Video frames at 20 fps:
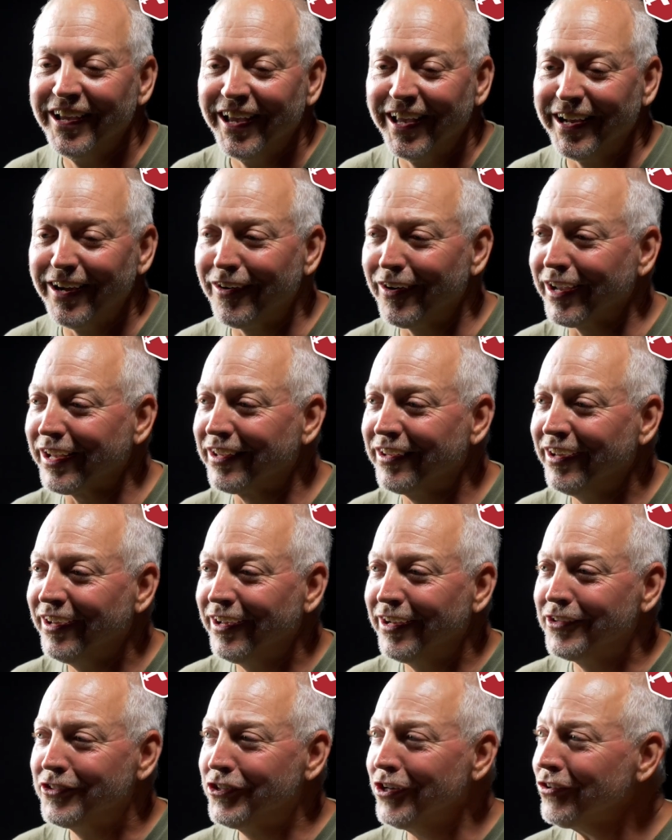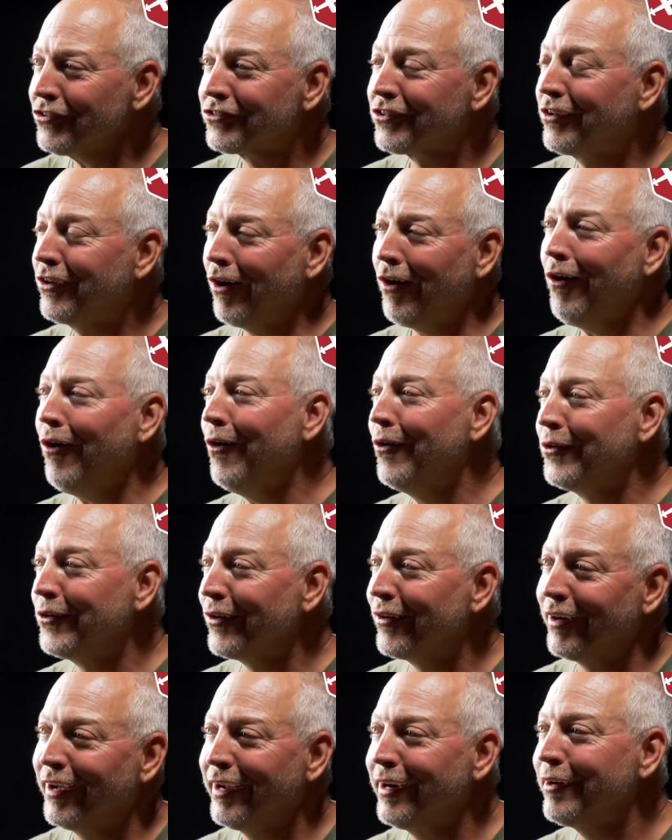And they're like, just go,
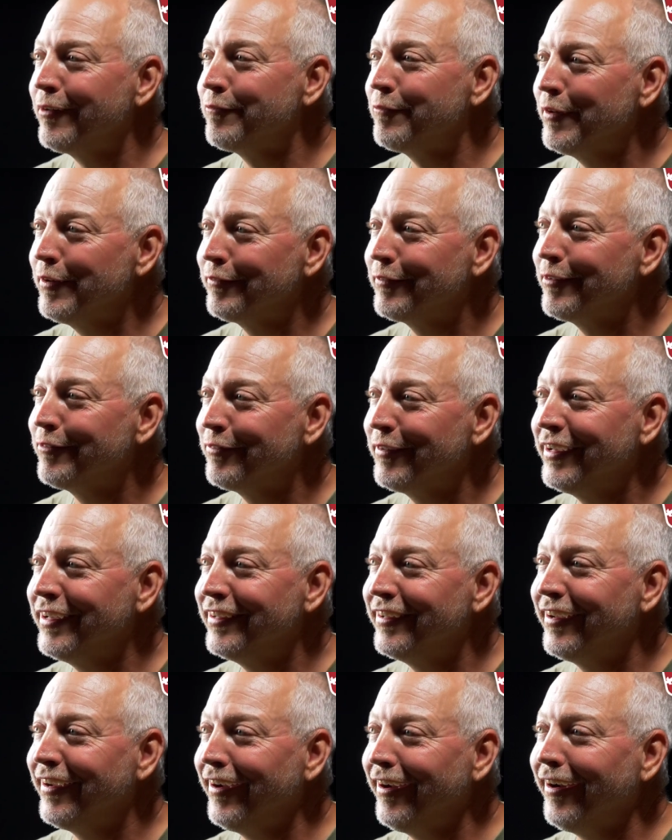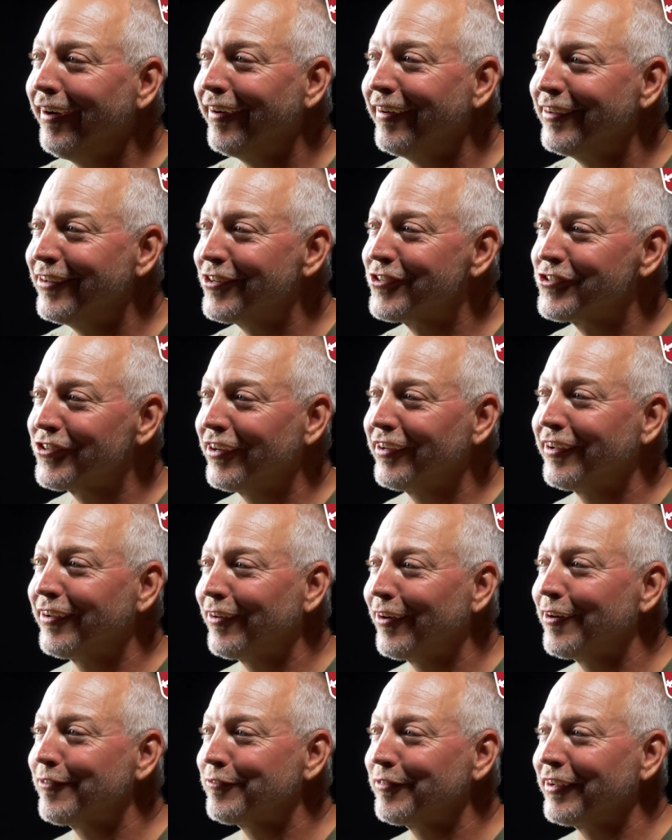you're 150 feet in the air and you're shutting it
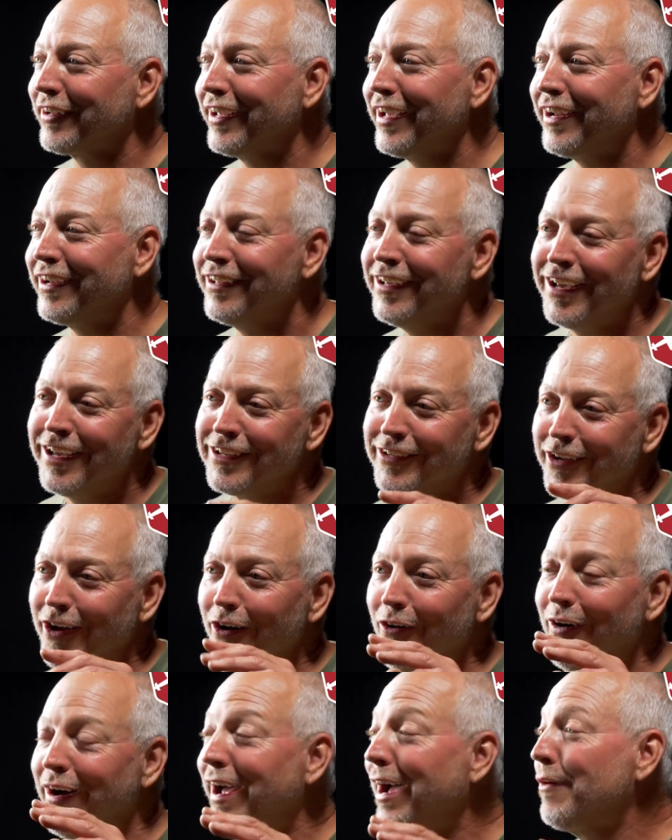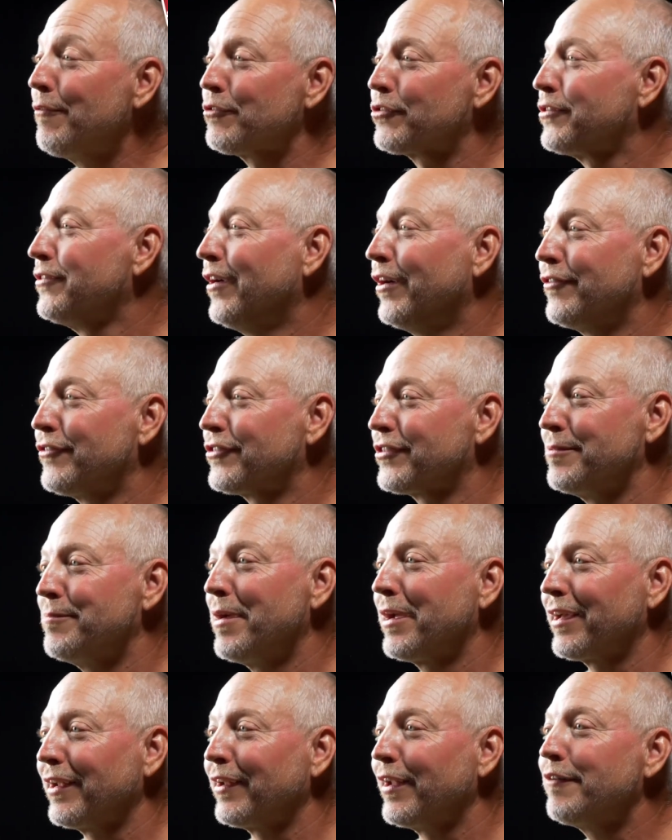off and landing. Go. I was nervous to
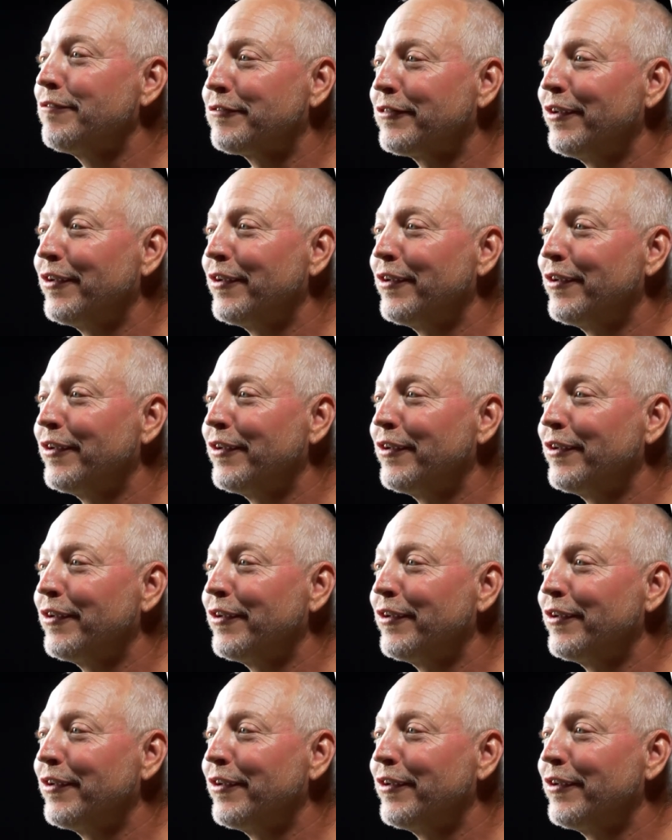make a left